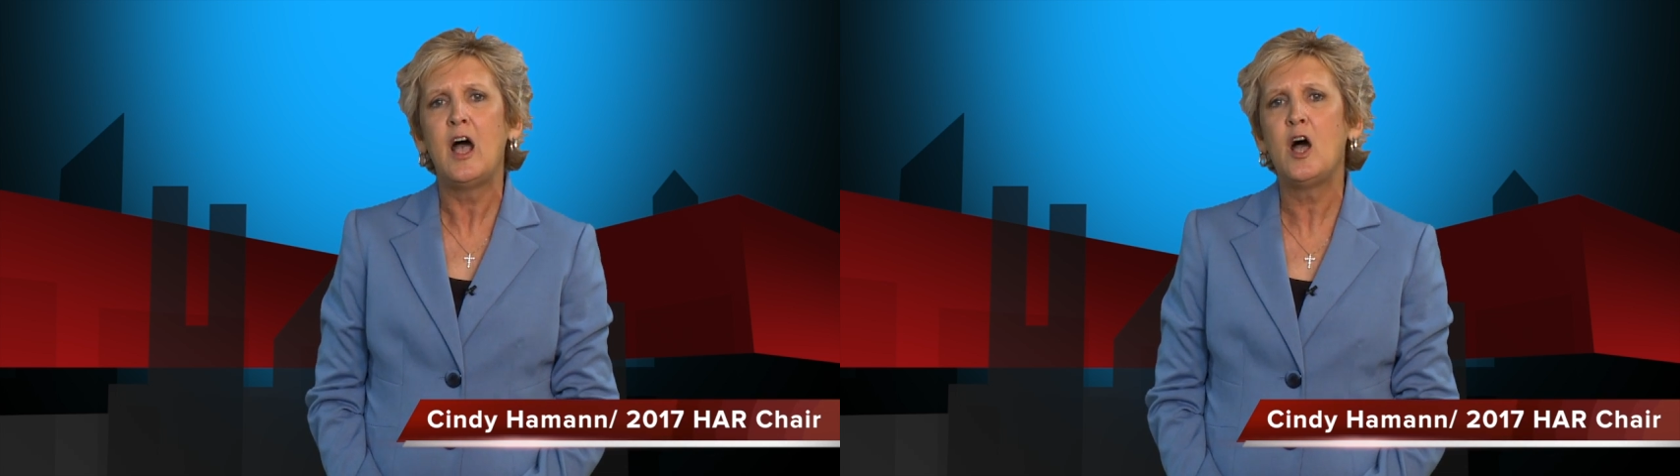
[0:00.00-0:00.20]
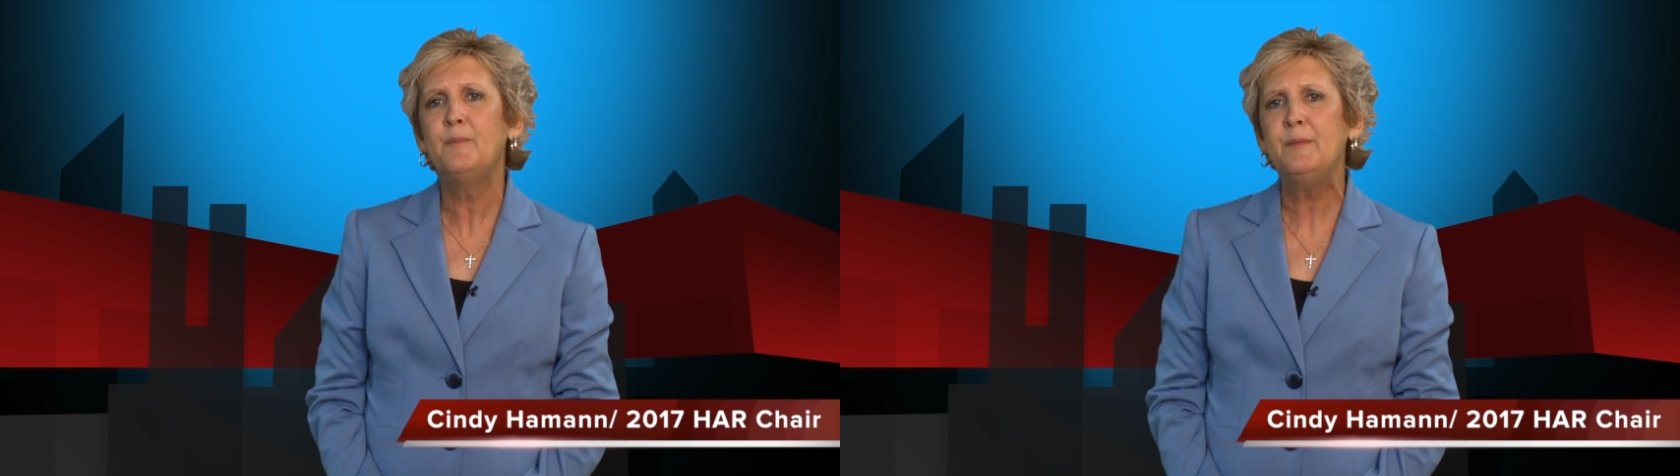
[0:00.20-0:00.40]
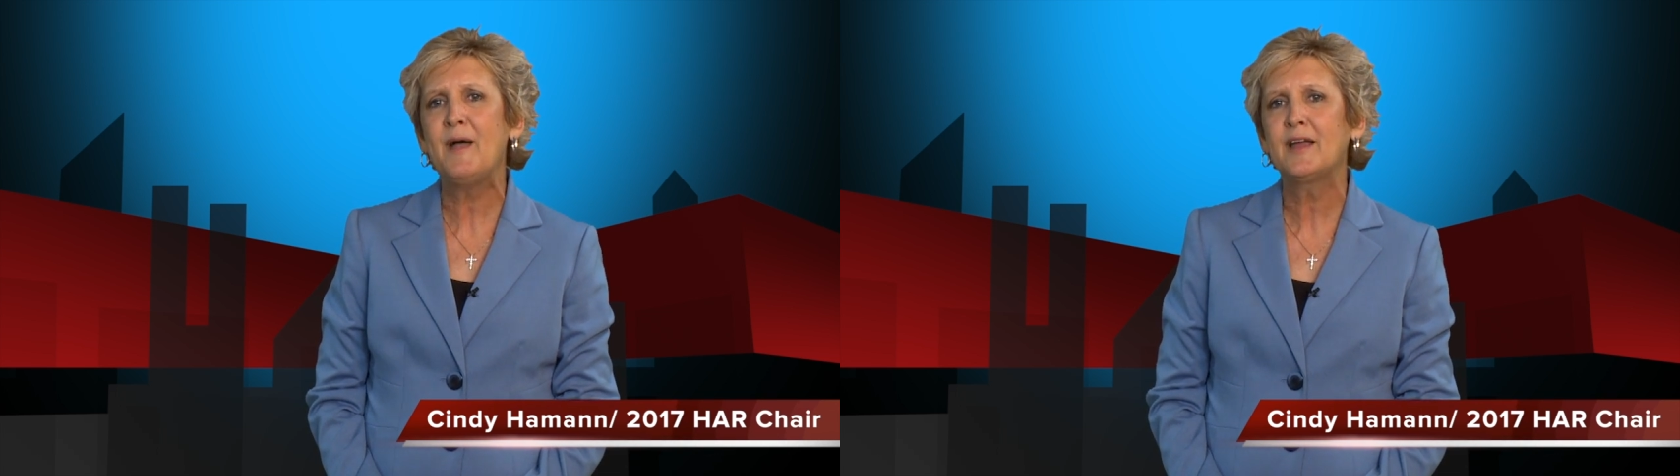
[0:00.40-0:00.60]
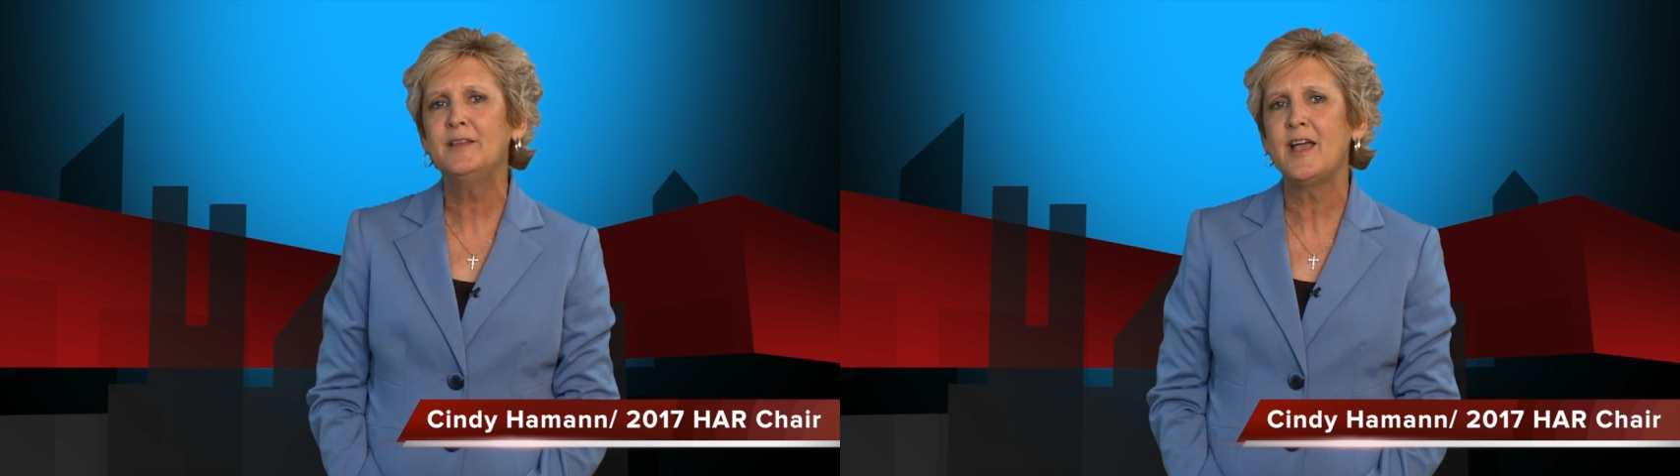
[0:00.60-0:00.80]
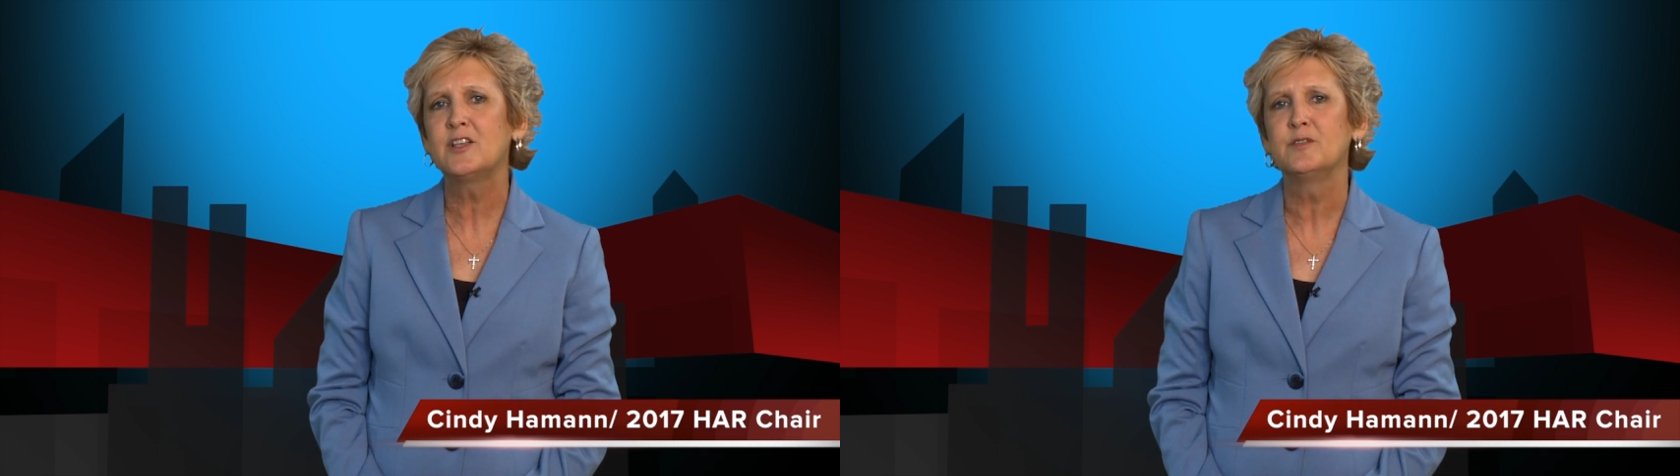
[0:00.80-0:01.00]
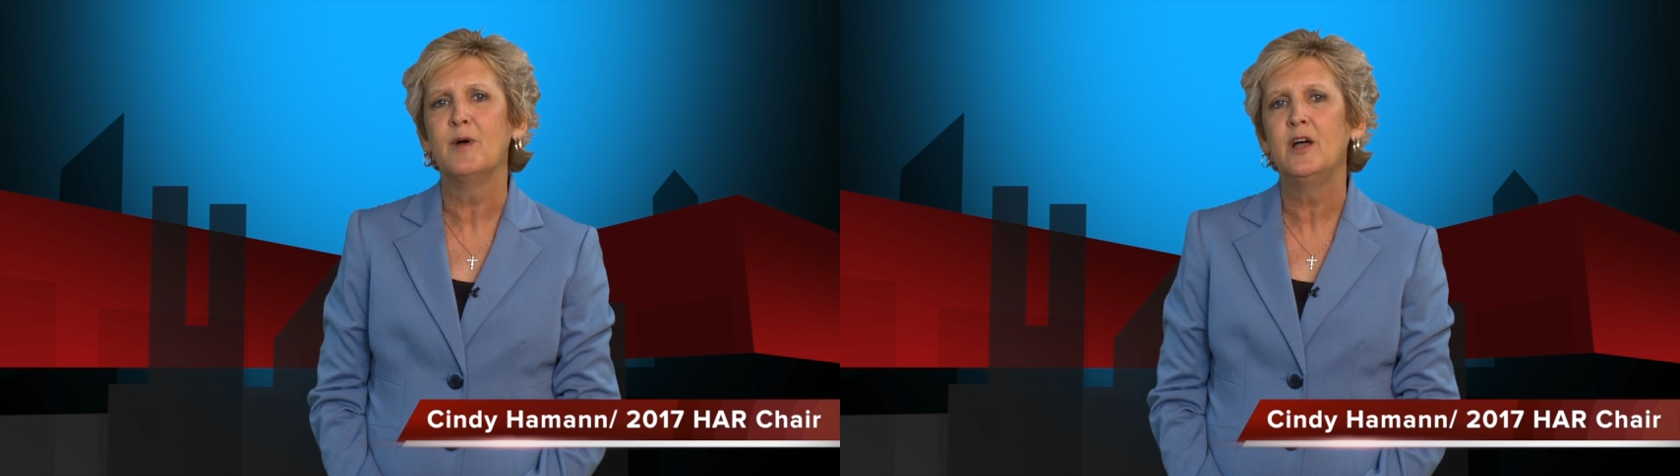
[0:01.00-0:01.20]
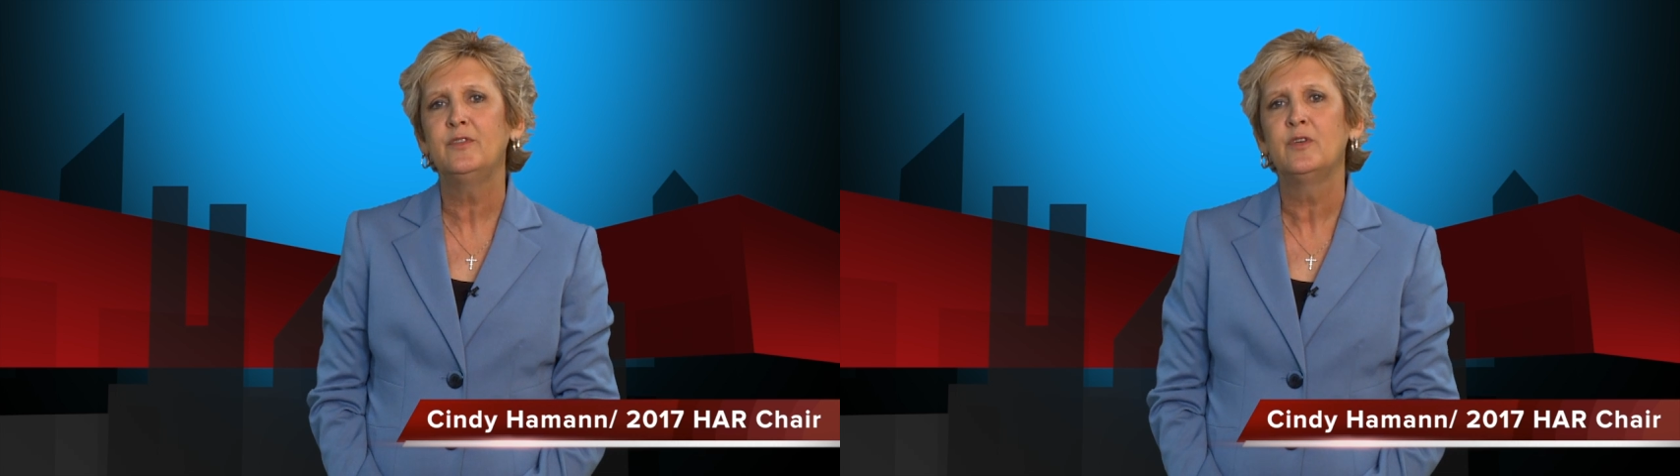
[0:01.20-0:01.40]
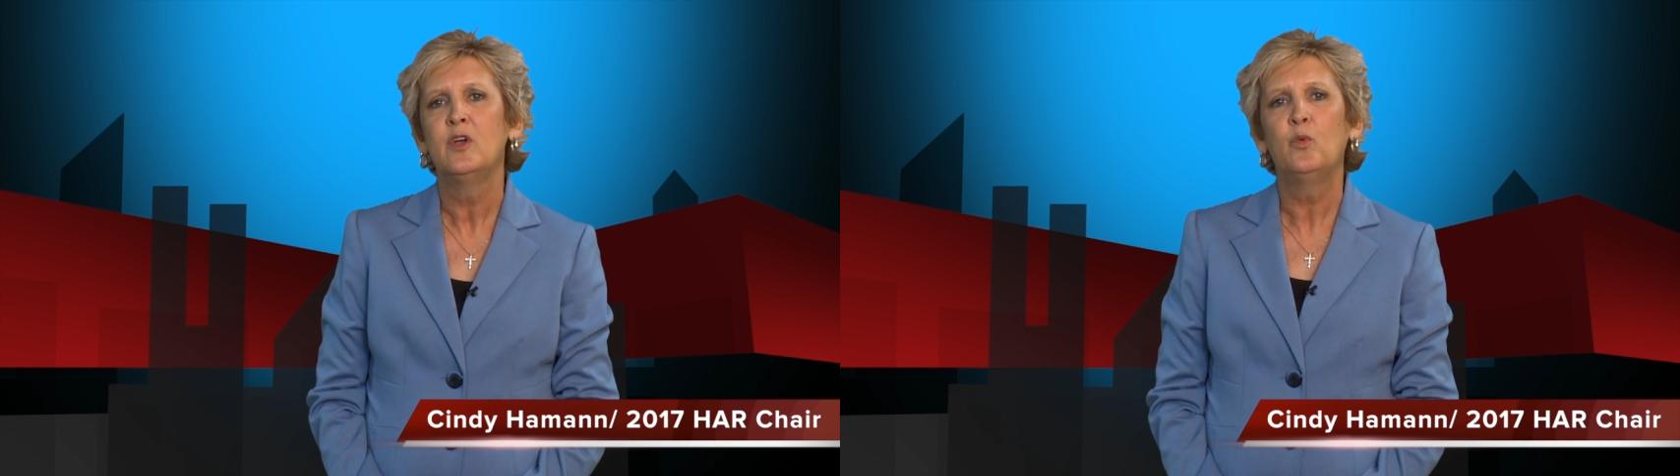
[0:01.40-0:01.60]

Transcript: I'll be back next month